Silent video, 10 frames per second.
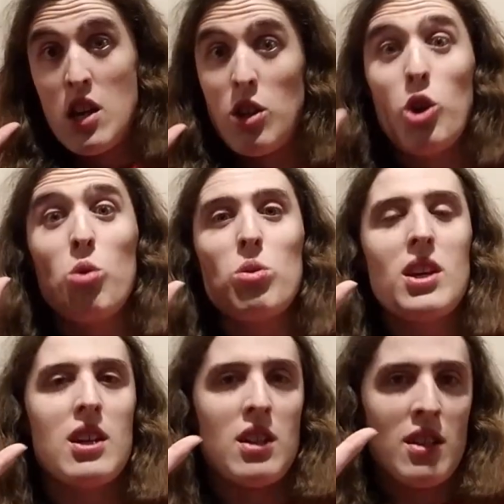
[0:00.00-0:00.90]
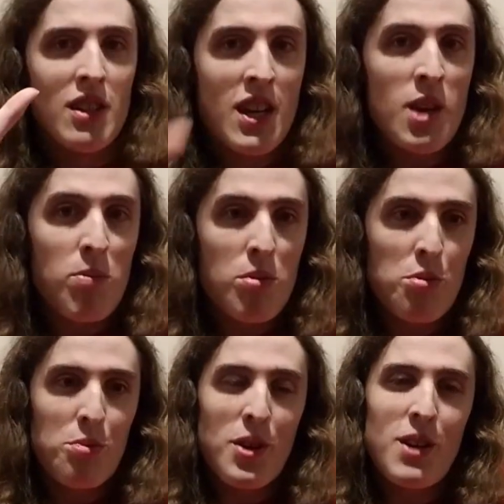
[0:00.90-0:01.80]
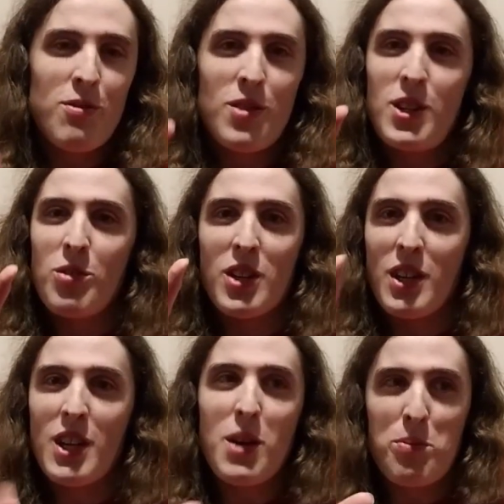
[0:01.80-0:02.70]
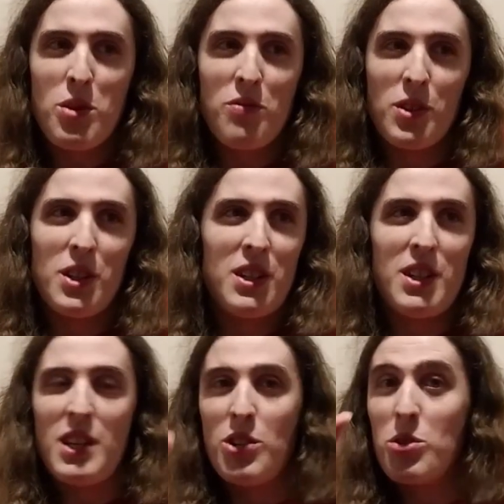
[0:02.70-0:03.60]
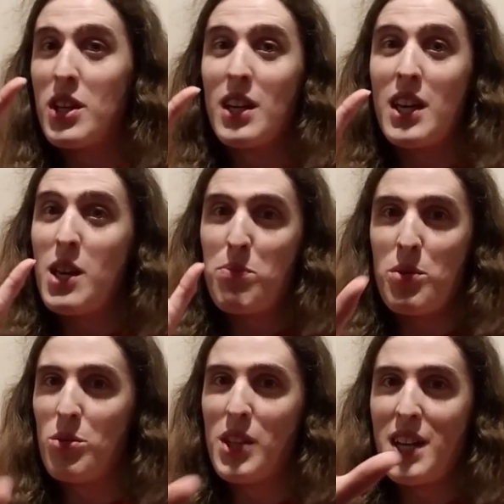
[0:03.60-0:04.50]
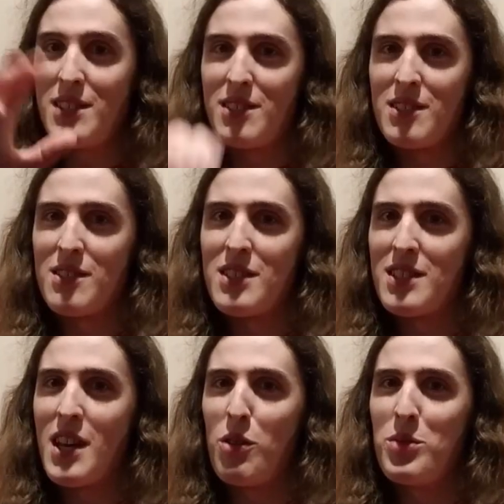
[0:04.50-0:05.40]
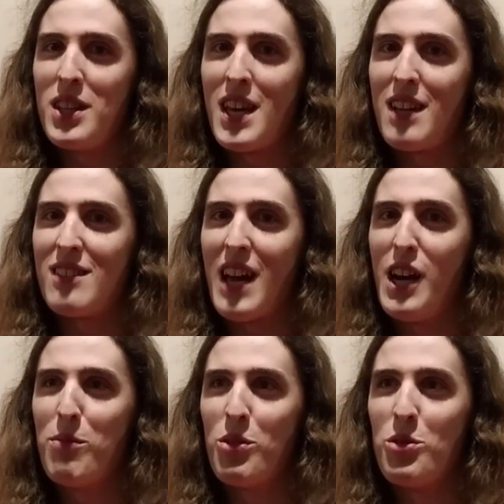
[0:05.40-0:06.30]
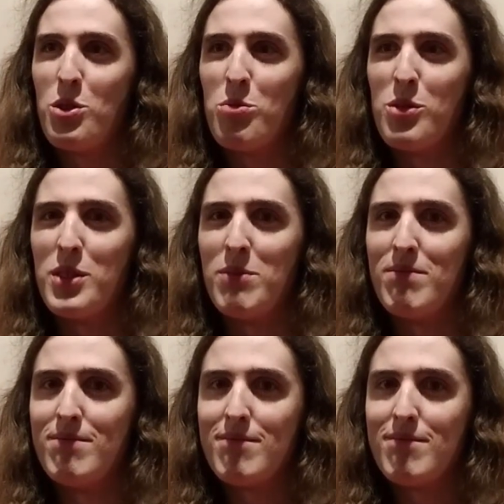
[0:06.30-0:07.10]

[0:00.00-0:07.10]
You can keep your bravery, you can keep your validity, you can keep your license to tell me that I am a real woman.